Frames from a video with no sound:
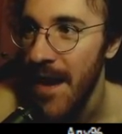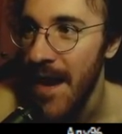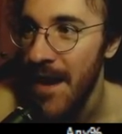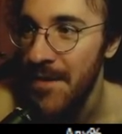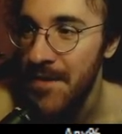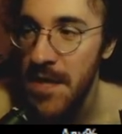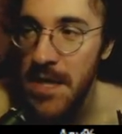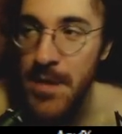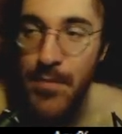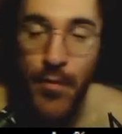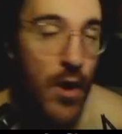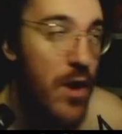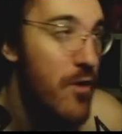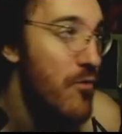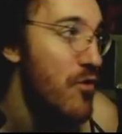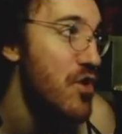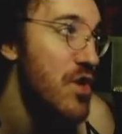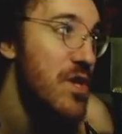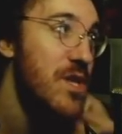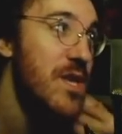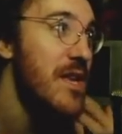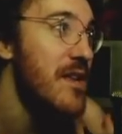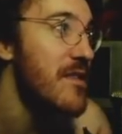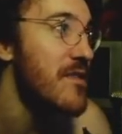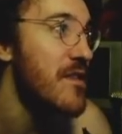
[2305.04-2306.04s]
At this point, we're
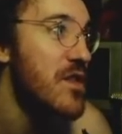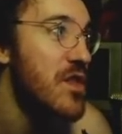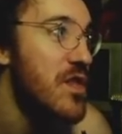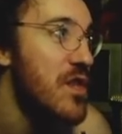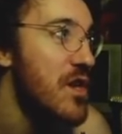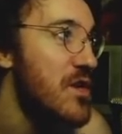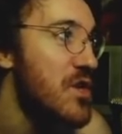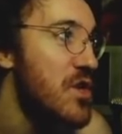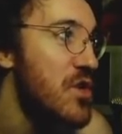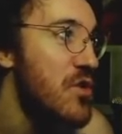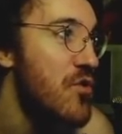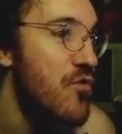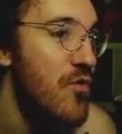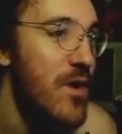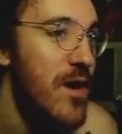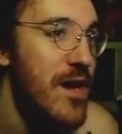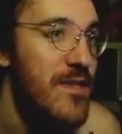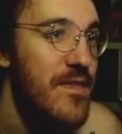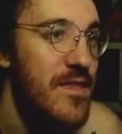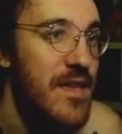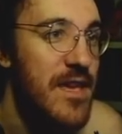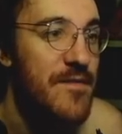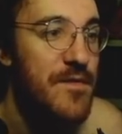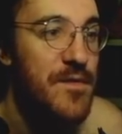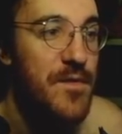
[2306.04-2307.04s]
just getting the two
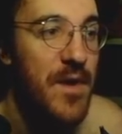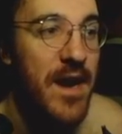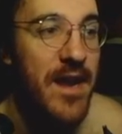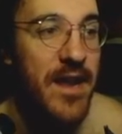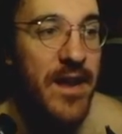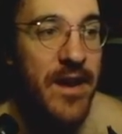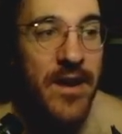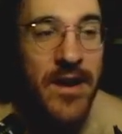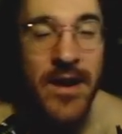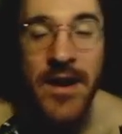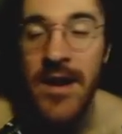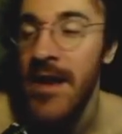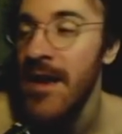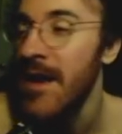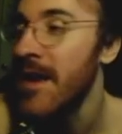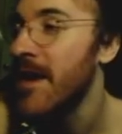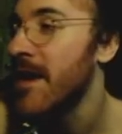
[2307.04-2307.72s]
quick thieves right here.